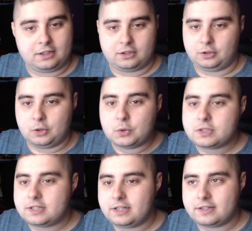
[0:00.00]

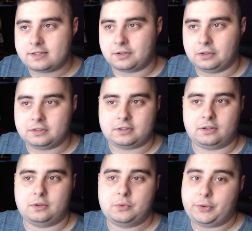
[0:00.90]
lose this
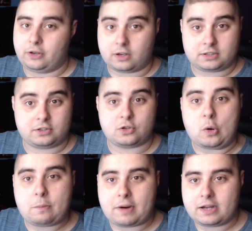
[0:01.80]
also. We lost
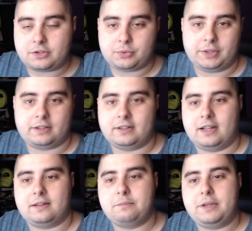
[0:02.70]
so much with
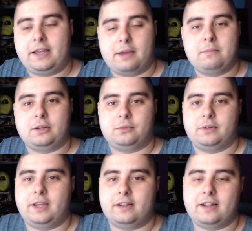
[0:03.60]
not being able to
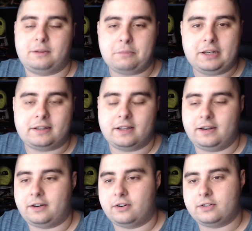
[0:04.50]
get that
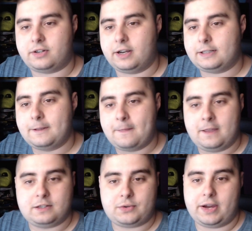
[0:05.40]
military contract.
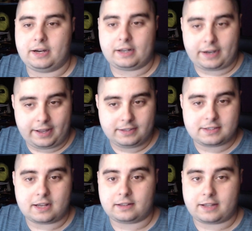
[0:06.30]
So yeah, her hands
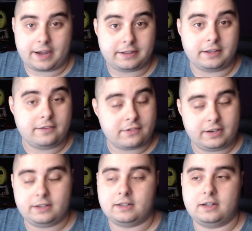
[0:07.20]
are tied, even
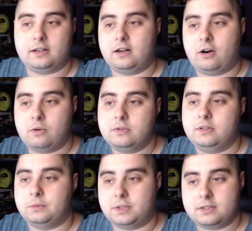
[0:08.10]
in her
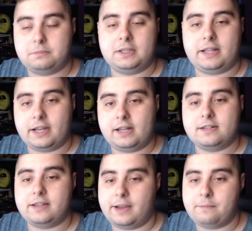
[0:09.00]
own words. But I gotta
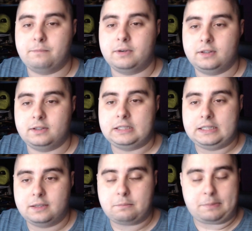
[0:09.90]
say, I'm
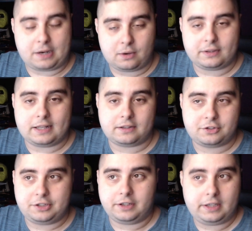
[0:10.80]
proud that
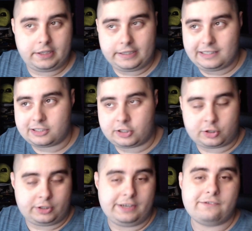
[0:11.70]
she
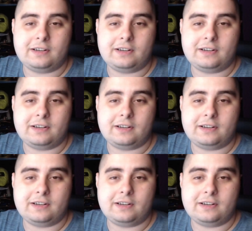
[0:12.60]
even